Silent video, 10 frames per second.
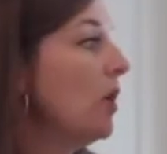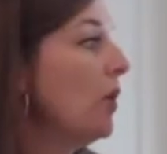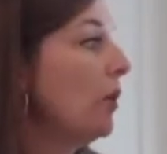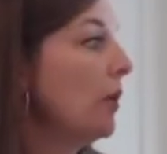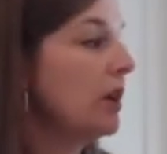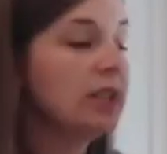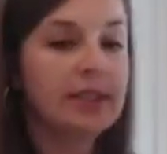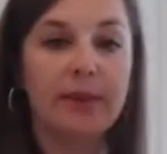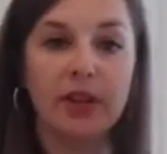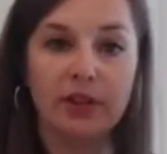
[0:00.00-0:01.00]
What are some
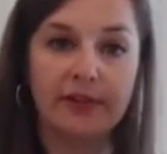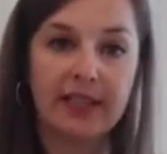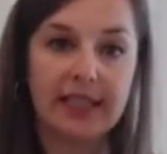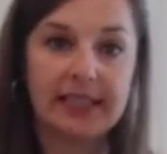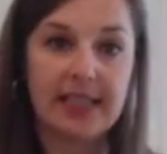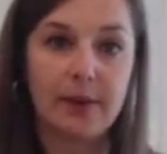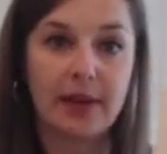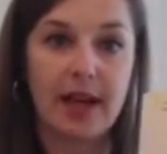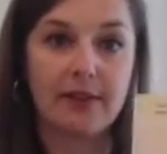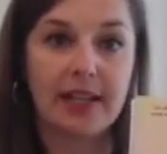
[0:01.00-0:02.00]
other feelings that we
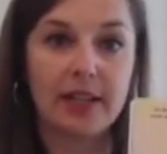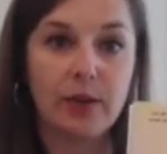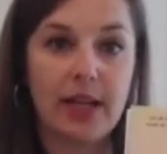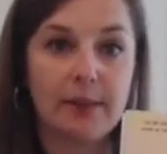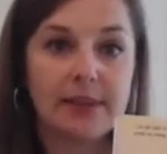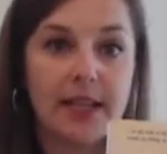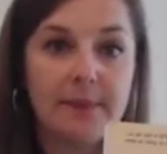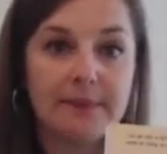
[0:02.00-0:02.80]
have? Can you name some?